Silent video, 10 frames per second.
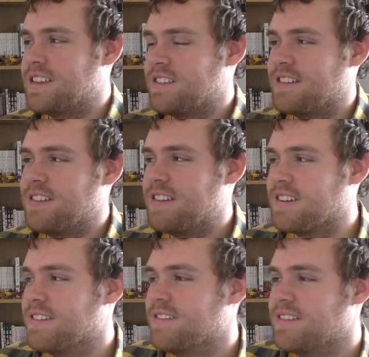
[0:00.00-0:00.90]
Good, we're gonna
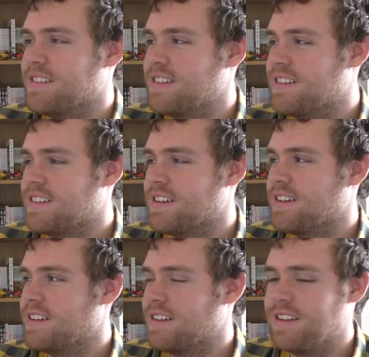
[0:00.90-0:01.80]
start a ninety second timer,
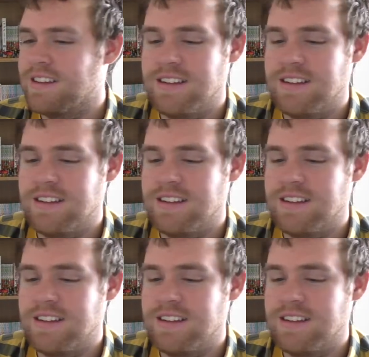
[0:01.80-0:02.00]
so there's gonna